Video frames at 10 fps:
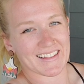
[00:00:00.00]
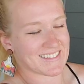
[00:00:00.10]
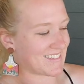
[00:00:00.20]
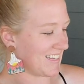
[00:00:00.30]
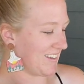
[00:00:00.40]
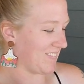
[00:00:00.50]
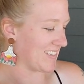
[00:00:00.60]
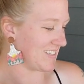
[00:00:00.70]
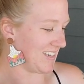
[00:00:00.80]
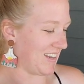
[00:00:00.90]
let's see
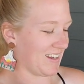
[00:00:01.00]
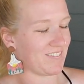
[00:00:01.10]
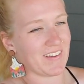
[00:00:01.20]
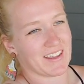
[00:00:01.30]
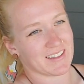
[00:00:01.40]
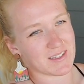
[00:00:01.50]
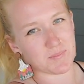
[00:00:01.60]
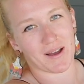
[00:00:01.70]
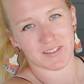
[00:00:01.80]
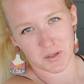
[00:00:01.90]
what's in here, if I can get this
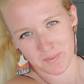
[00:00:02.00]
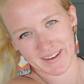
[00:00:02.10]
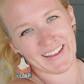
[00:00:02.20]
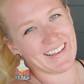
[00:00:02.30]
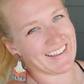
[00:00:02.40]
box open.